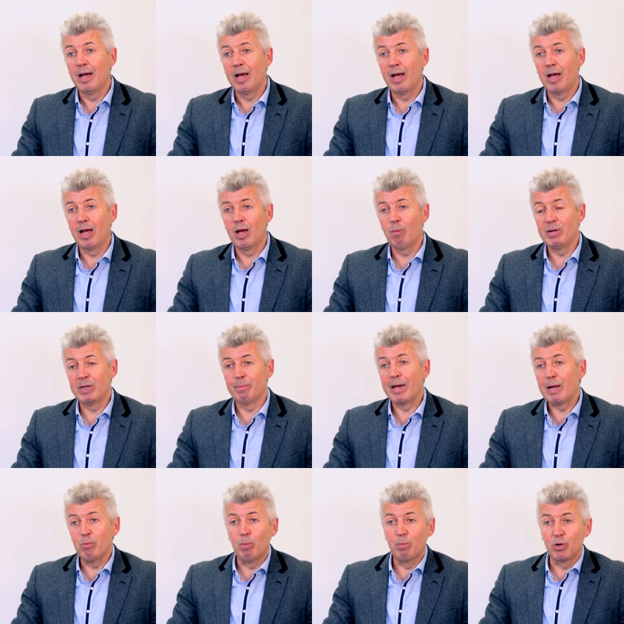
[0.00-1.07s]
Uh, we
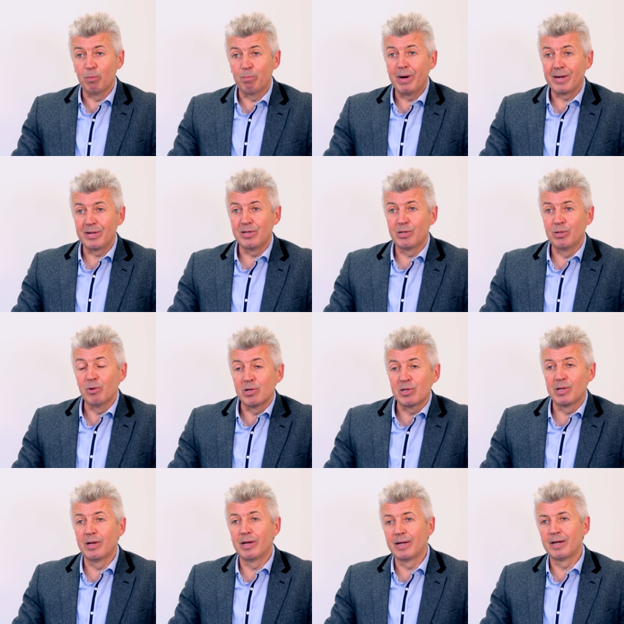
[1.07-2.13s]
debate what good practice
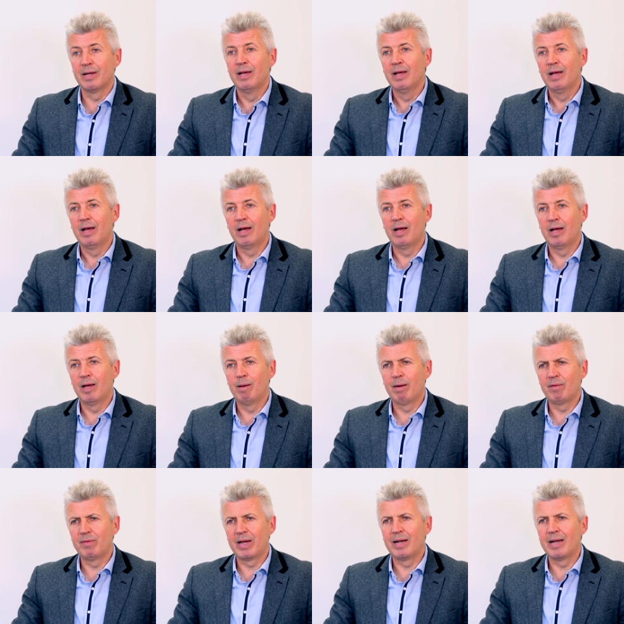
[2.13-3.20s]
looks like. Uh,
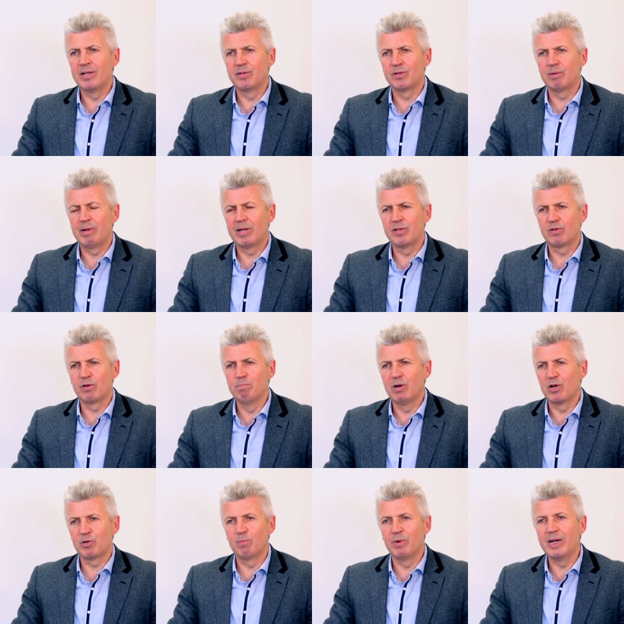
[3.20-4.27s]
I think it lends, it lends to a
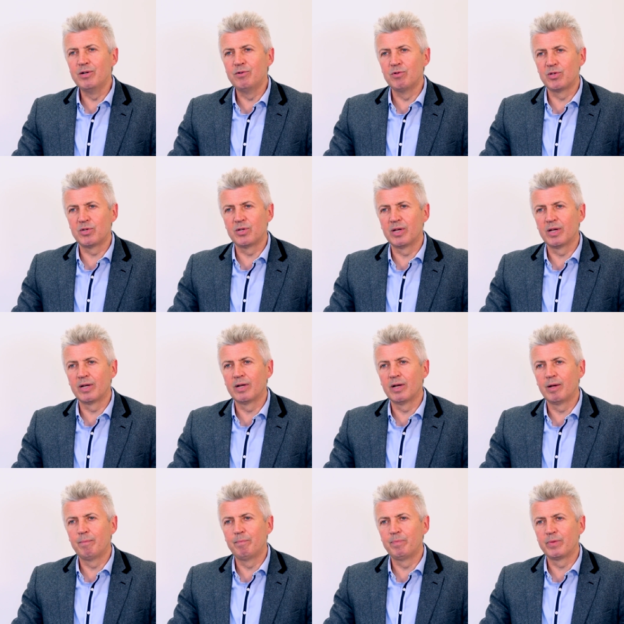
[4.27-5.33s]
much more interesting,
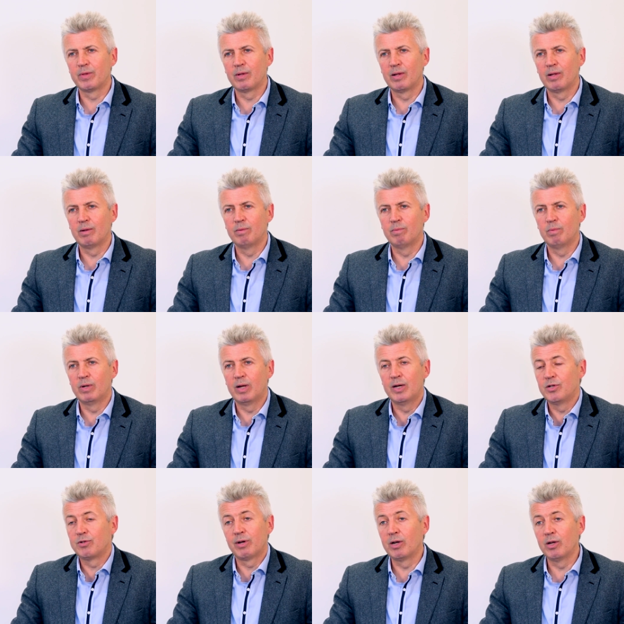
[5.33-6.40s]
um,
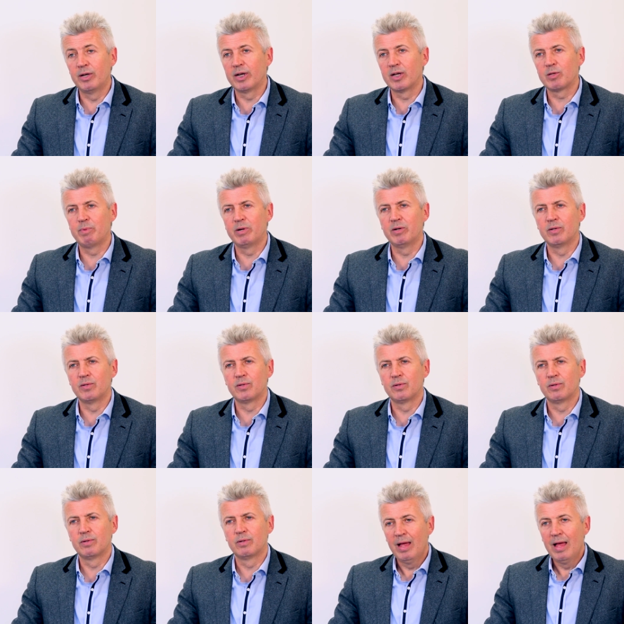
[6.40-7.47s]
interesting learning experience.
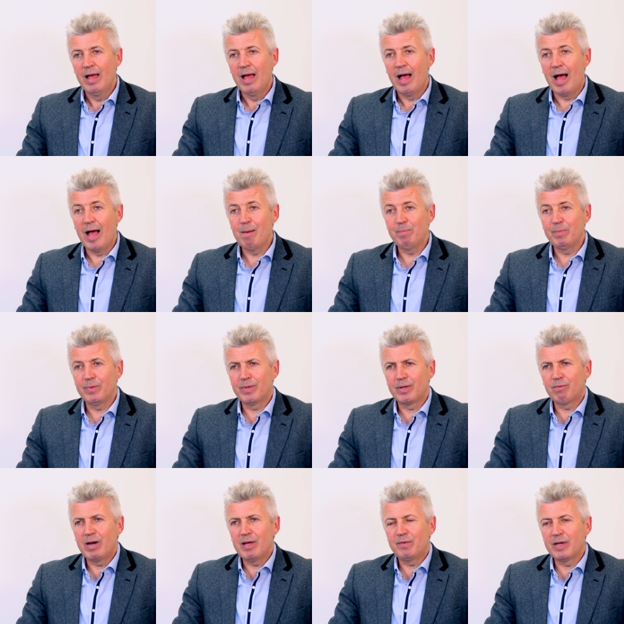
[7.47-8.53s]
Um, the
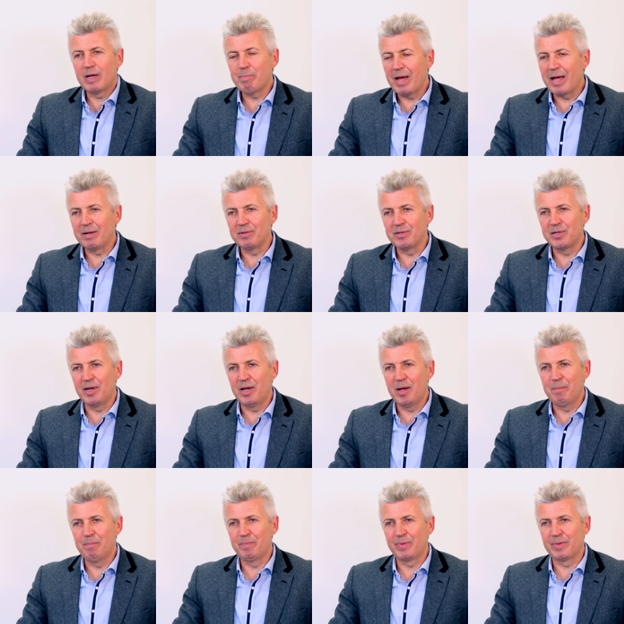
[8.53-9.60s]
great thing about
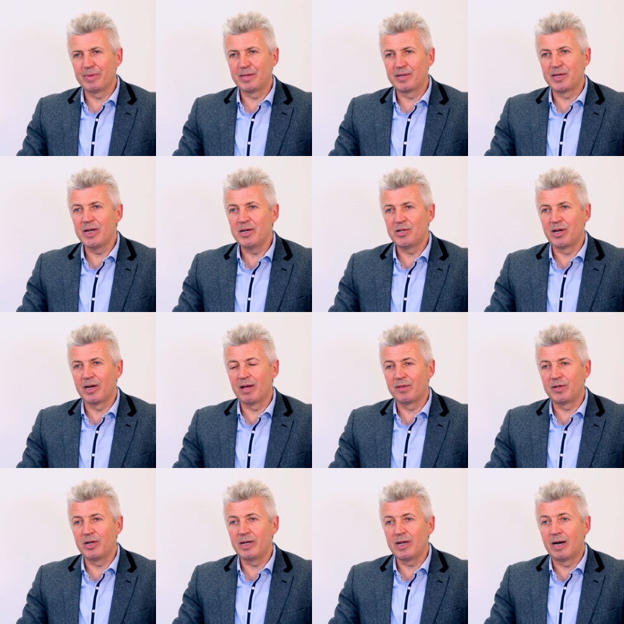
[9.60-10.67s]
um, the teaching
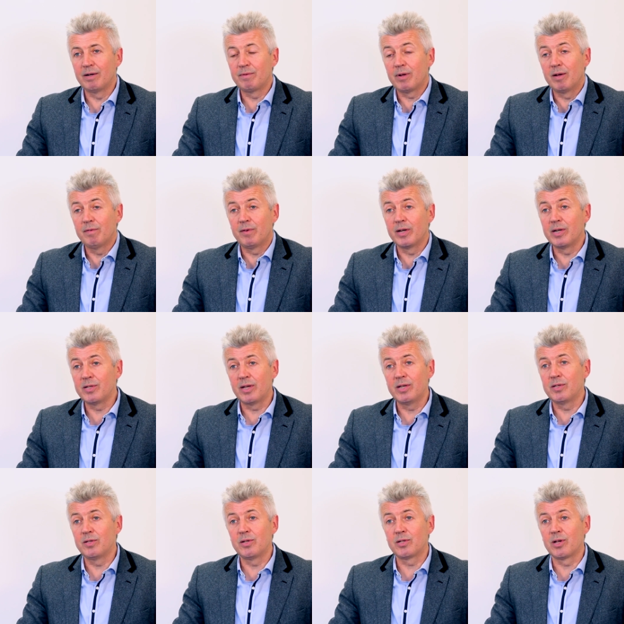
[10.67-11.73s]
at GE, I, I find, is, is
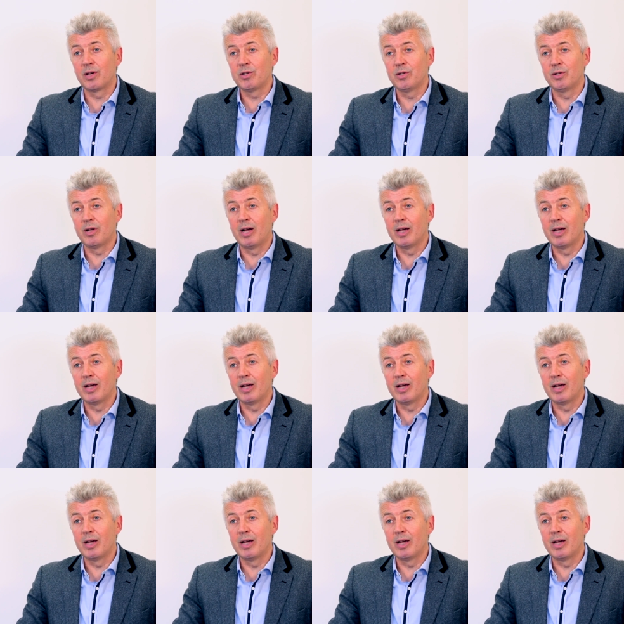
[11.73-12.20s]
the discussion.